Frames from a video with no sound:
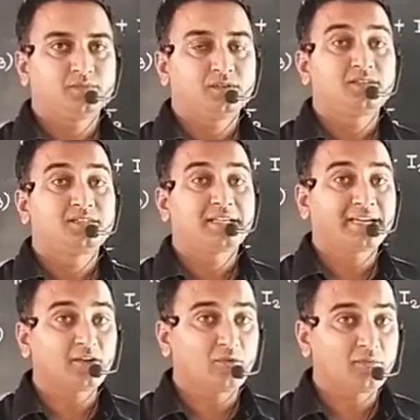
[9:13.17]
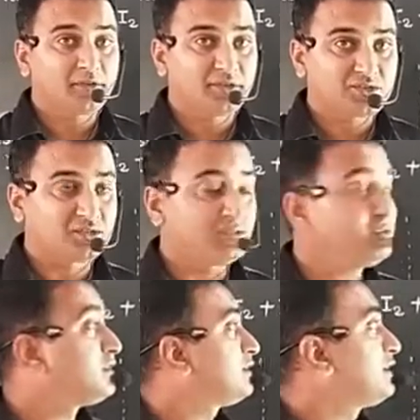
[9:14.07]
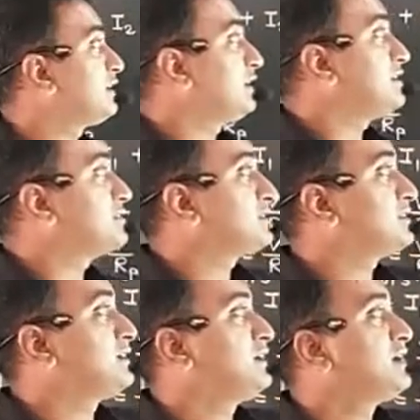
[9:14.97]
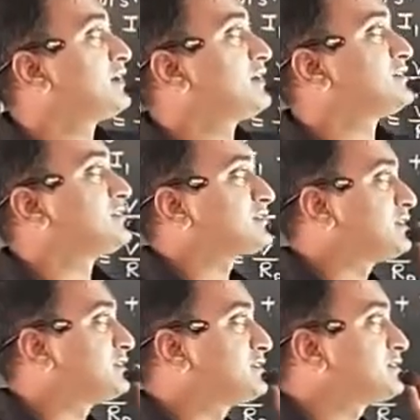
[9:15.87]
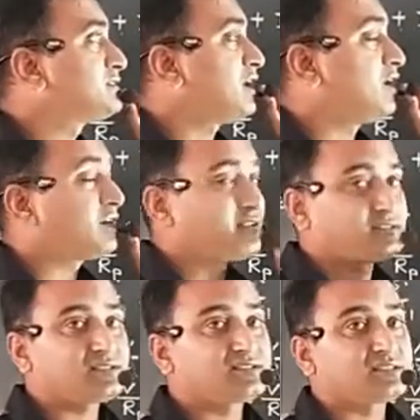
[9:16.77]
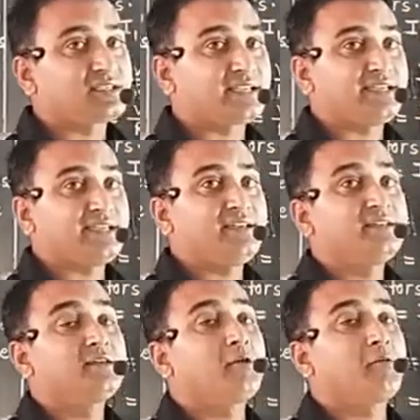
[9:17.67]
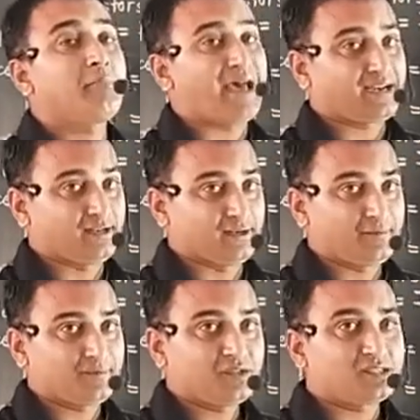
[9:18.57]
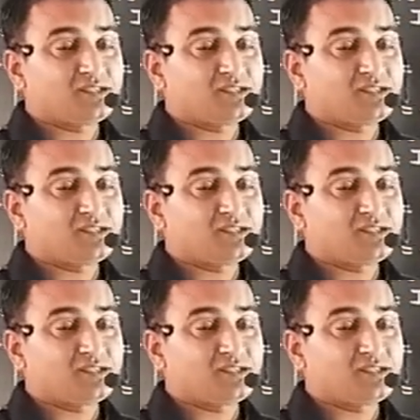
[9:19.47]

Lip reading: Second combination is a resistance or resistor in parallel.